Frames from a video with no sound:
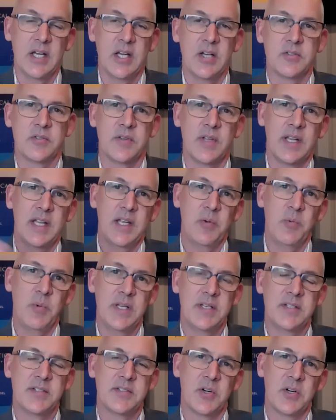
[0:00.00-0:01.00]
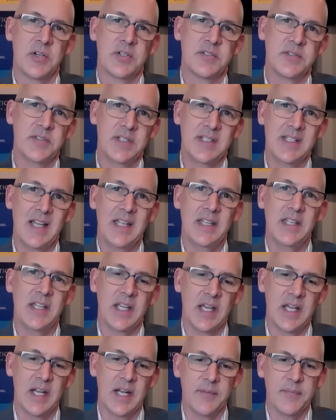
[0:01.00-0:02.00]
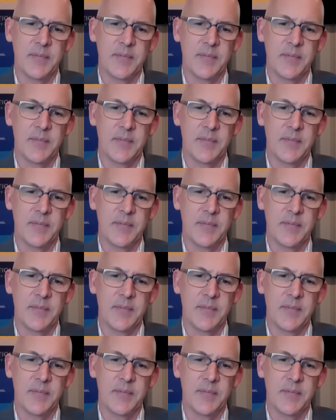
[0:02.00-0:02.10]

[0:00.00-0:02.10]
So that 8 weeks starts the day you get it.